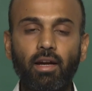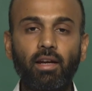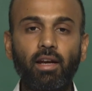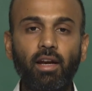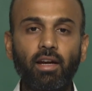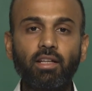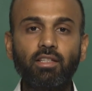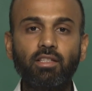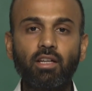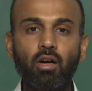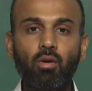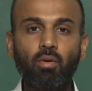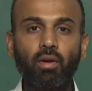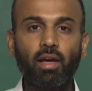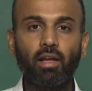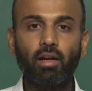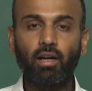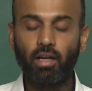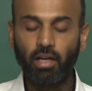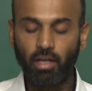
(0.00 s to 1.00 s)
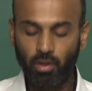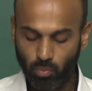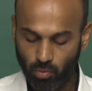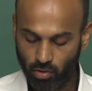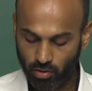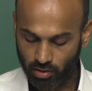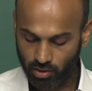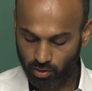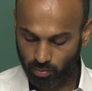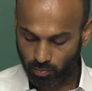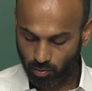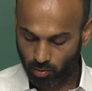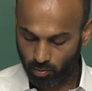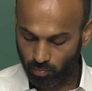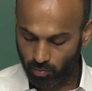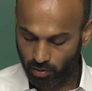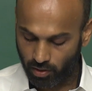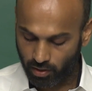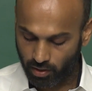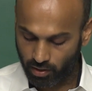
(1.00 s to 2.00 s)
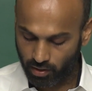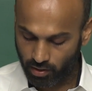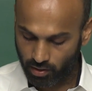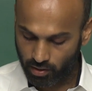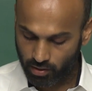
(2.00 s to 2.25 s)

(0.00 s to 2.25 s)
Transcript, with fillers: And let us now calculate what this probability